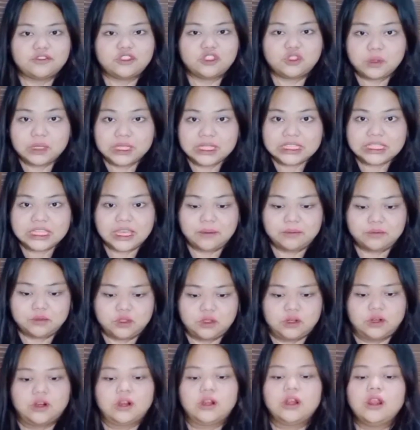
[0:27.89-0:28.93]
3
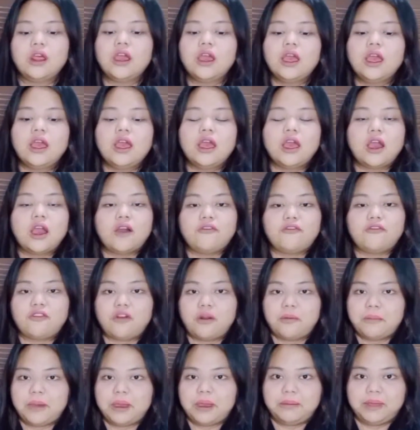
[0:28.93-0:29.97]
chapters
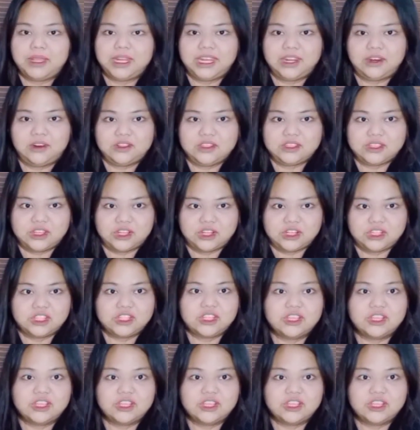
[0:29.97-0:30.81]
from my mini research.